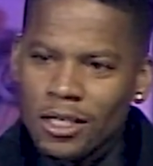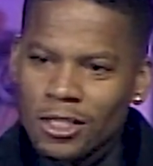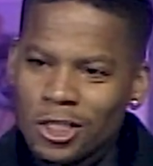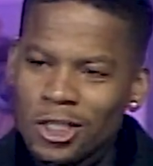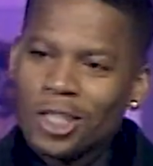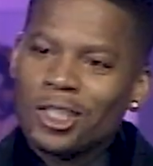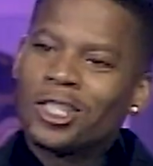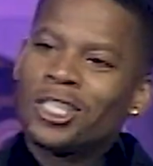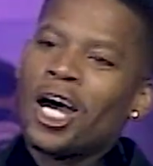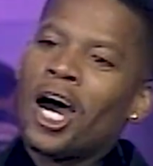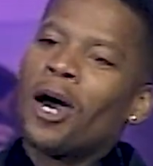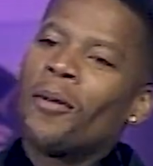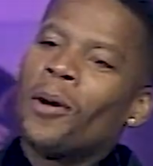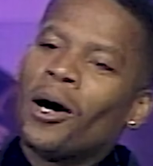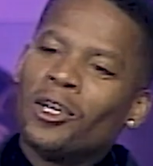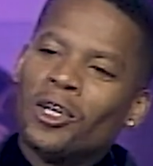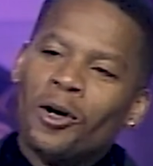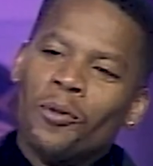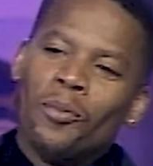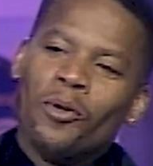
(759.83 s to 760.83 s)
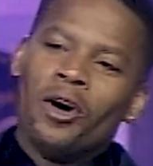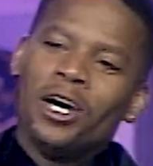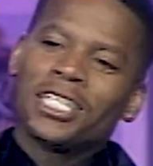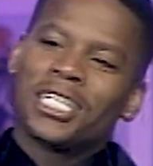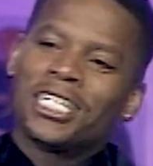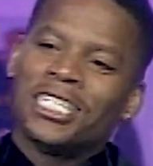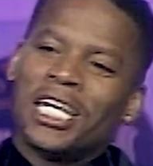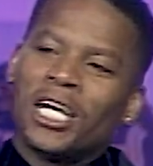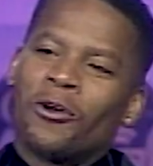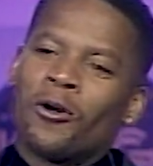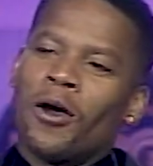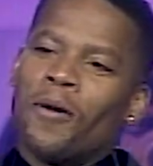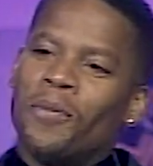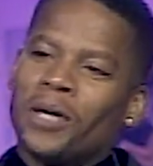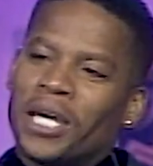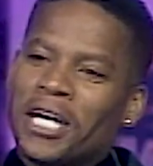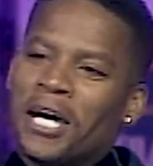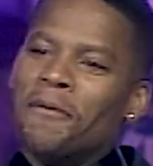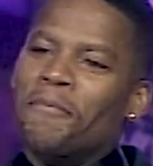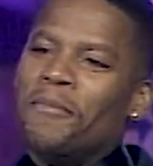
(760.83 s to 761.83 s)
Shouldn't talk about little boys cause they grow up
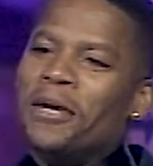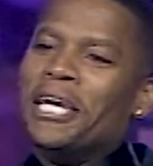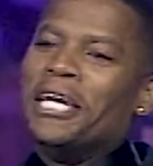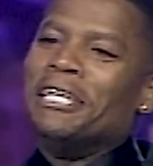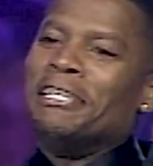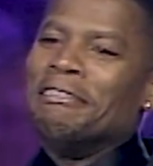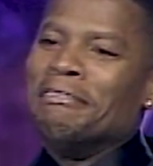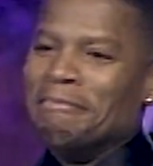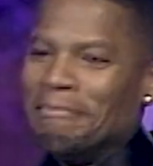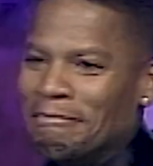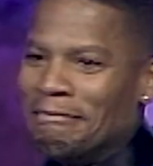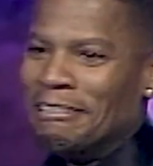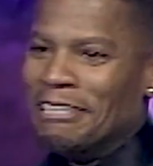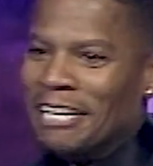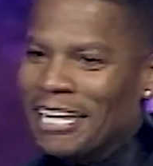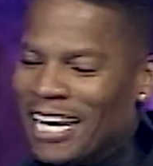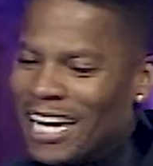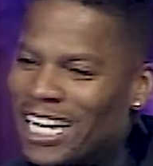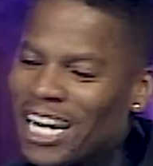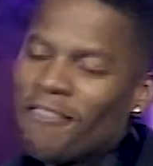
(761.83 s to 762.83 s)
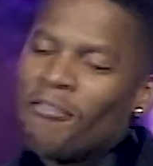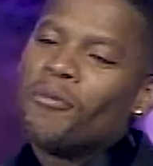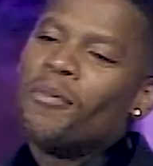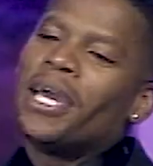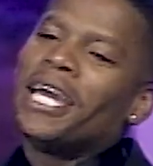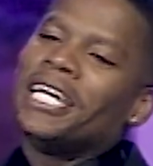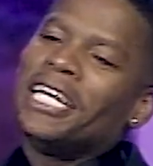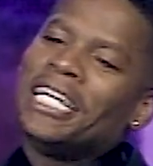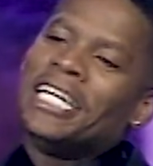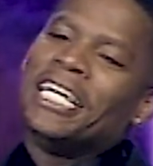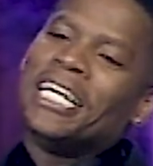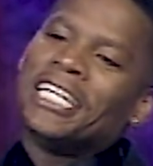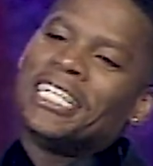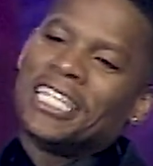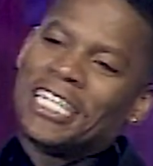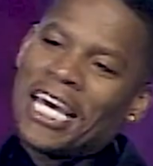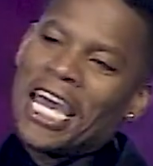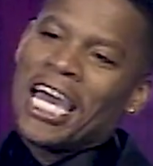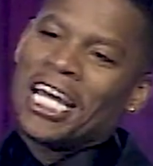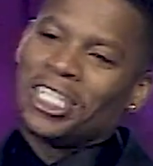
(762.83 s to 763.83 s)
become men and every man in here
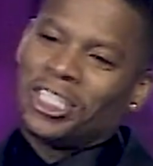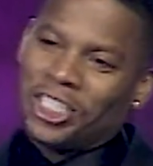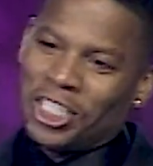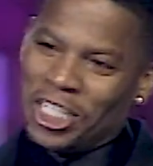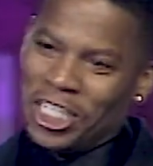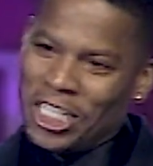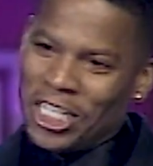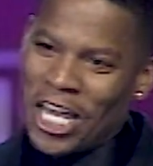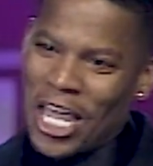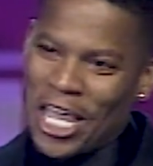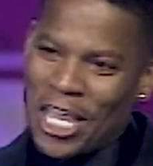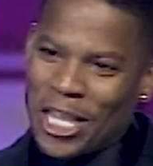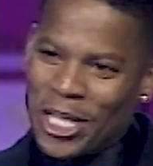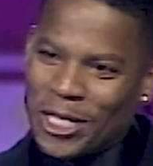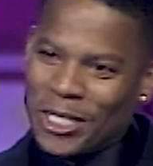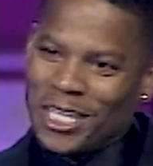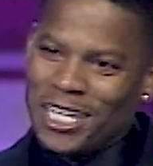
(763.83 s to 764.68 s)
done had a shitty day.